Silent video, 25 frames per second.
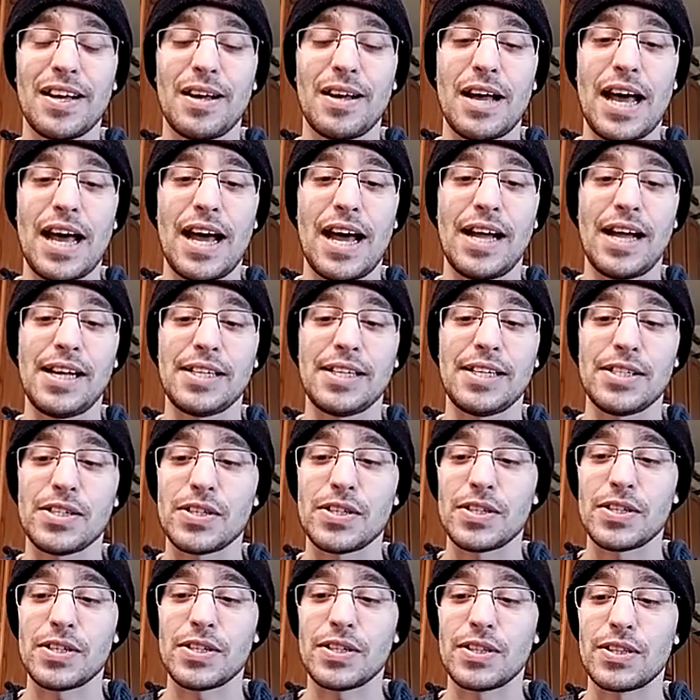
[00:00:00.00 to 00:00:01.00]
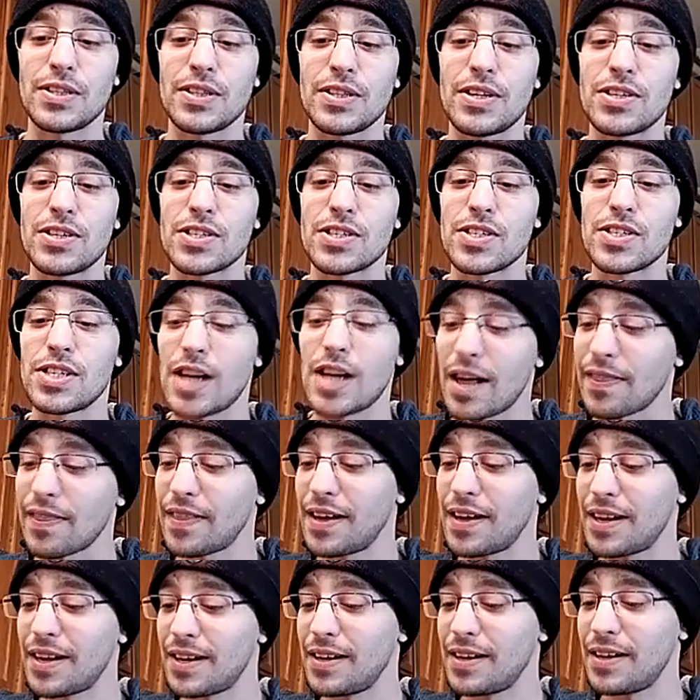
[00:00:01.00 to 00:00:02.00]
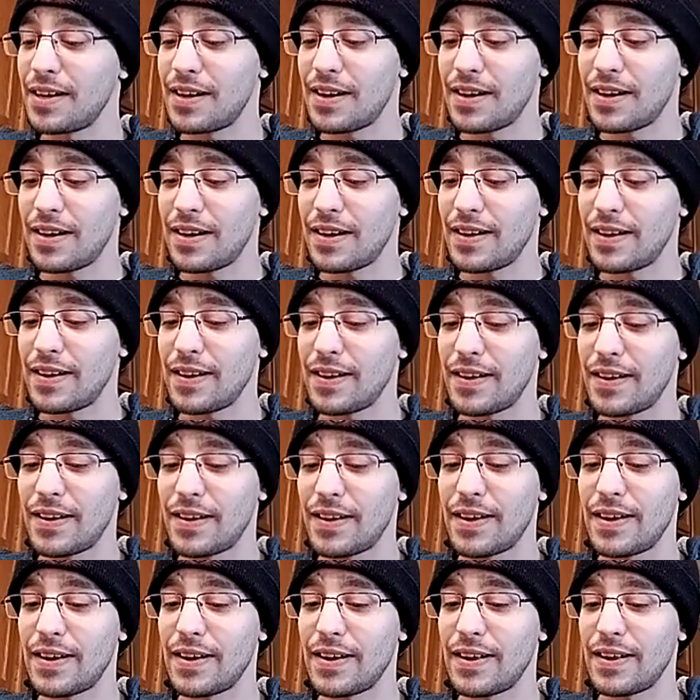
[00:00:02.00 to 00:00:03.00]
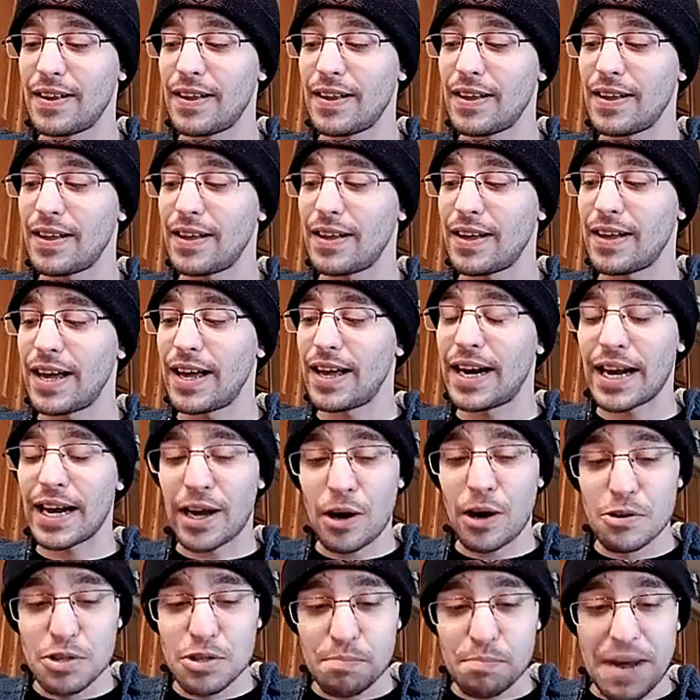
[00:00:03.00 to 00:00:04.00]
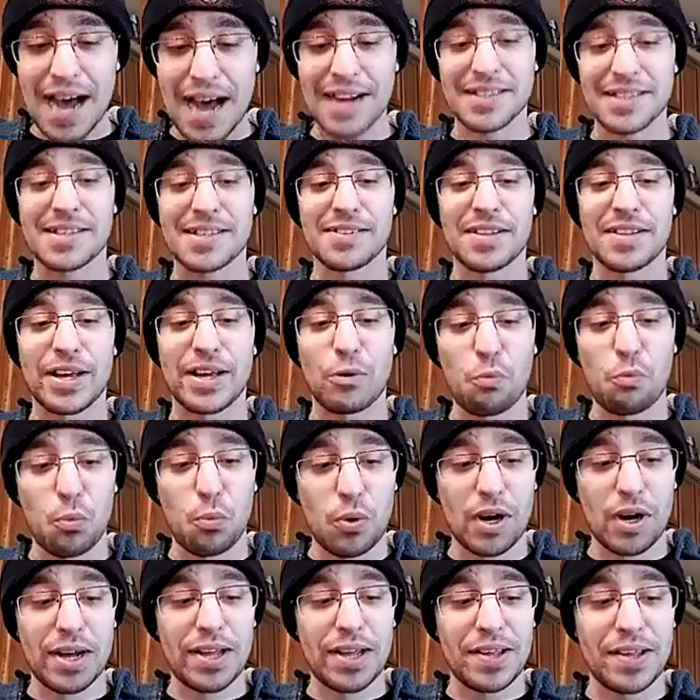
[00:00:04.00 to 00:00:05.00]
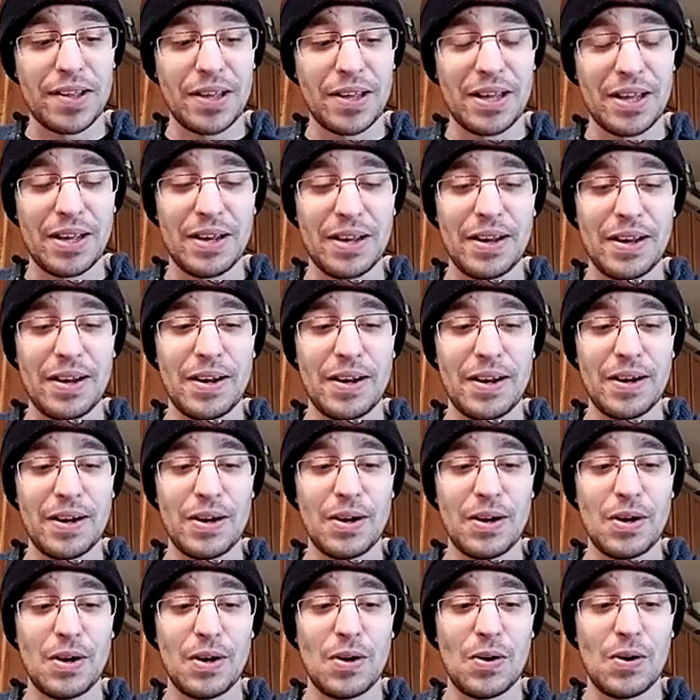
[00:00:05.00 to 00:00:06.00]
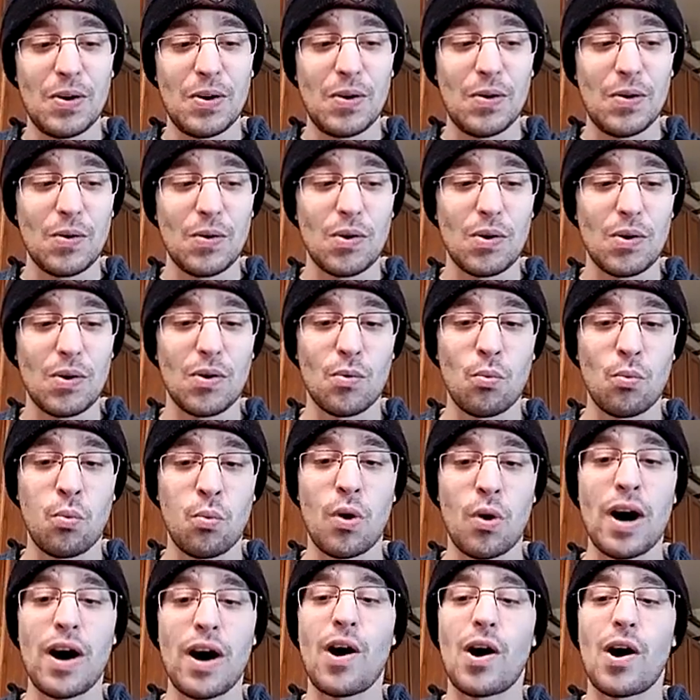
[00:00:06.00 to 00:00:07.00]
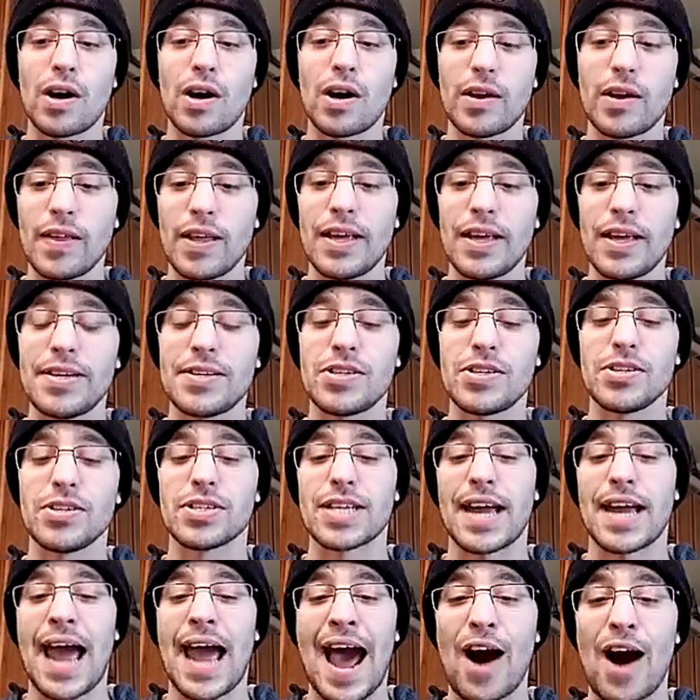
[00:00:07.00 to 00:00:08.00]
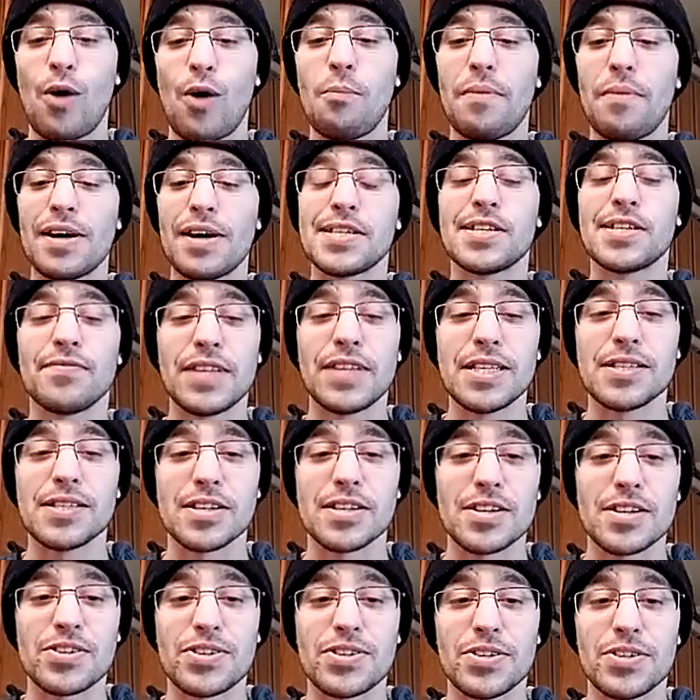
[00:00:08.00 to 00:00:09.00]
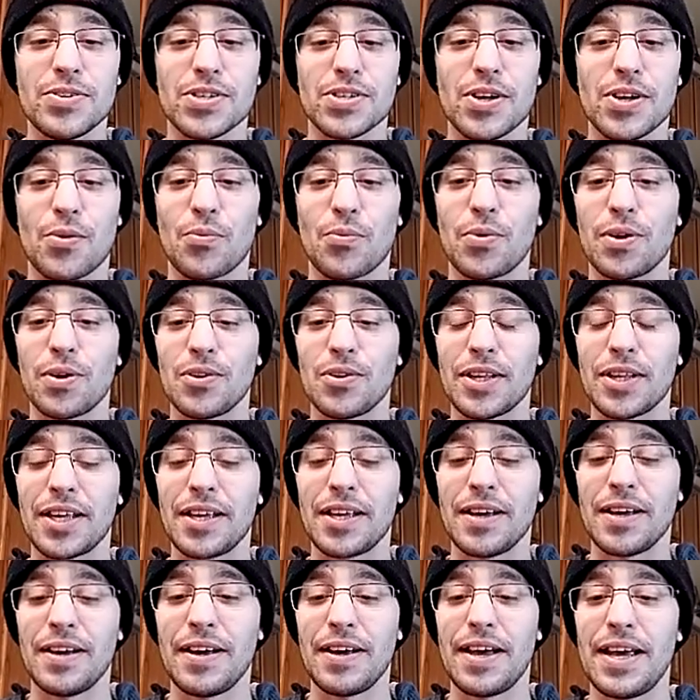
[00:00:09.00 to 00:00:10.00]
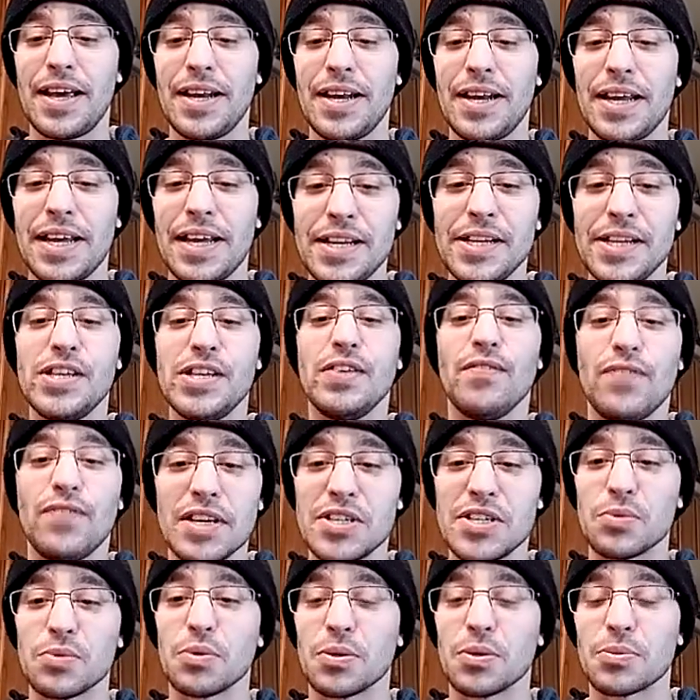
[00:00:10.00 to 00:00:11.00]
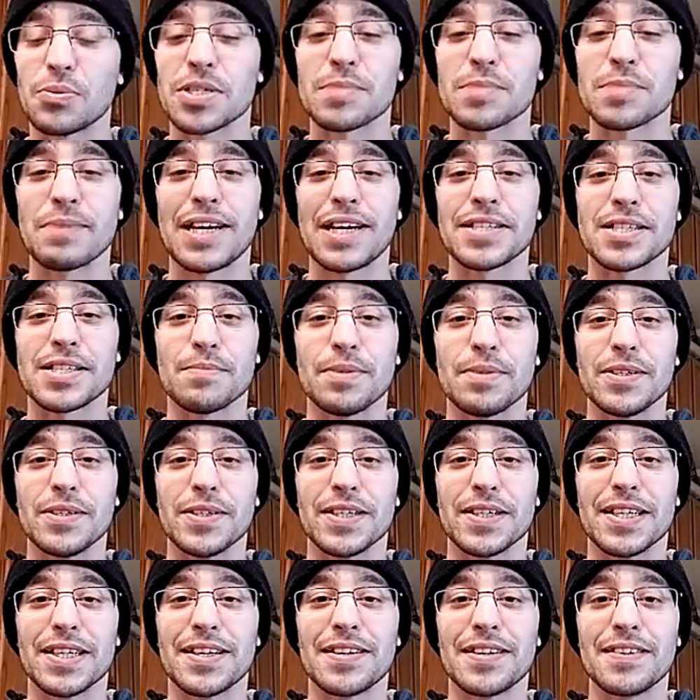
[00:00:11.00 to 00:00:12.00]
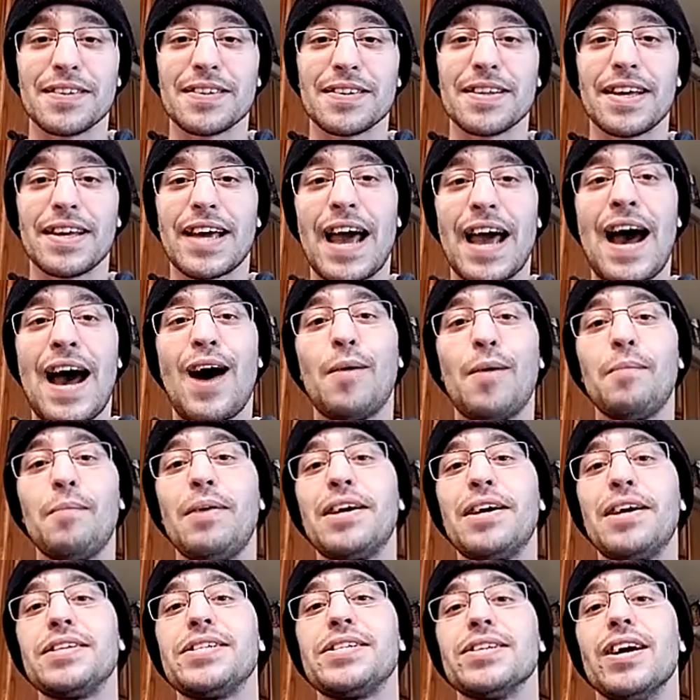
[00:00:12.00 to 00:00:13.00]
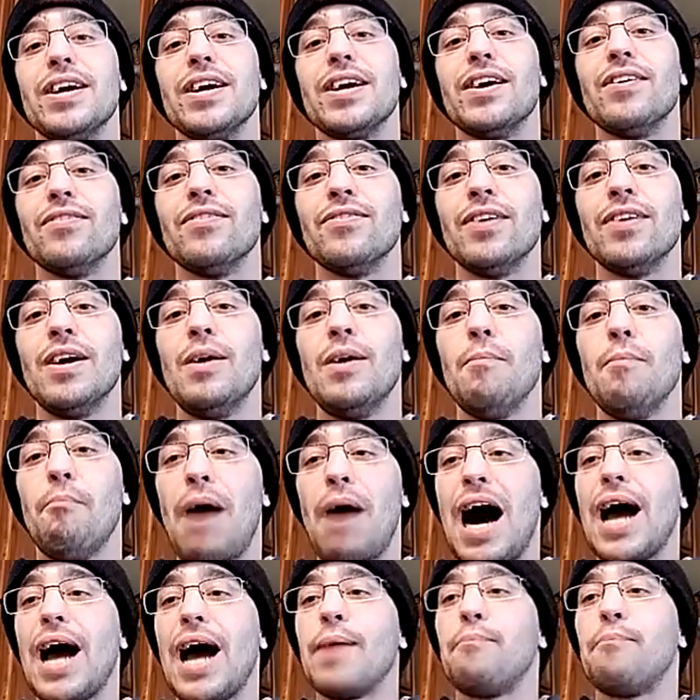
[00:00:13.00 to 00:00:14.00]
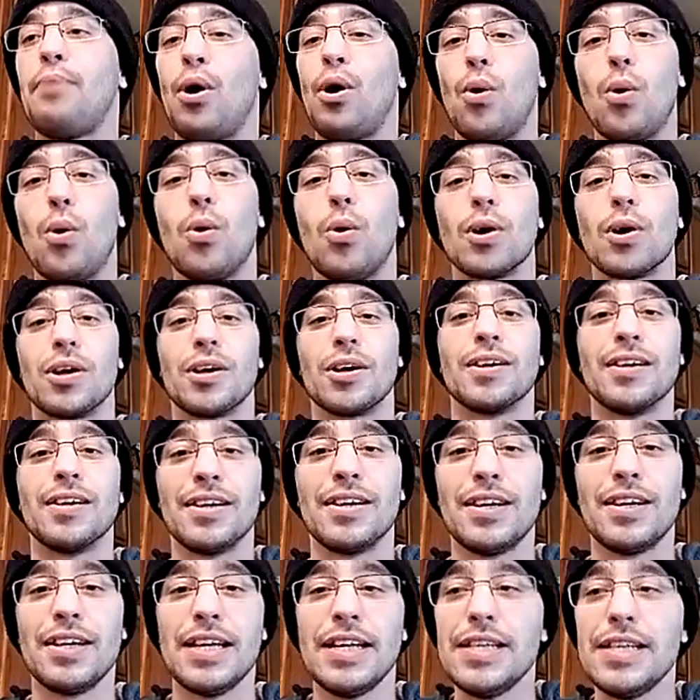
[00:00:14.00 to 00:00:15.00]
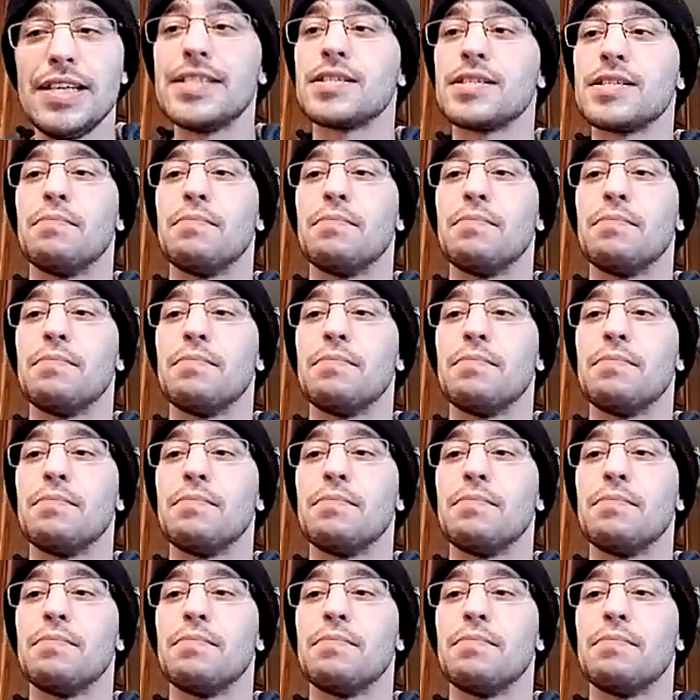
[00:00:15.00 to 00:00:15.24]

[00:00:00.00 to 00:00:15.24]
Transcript: and there's nothing, and it goes back to like, what are the issues? Like, how much of these issues are really an individual responsibility? Like, how much of my poor is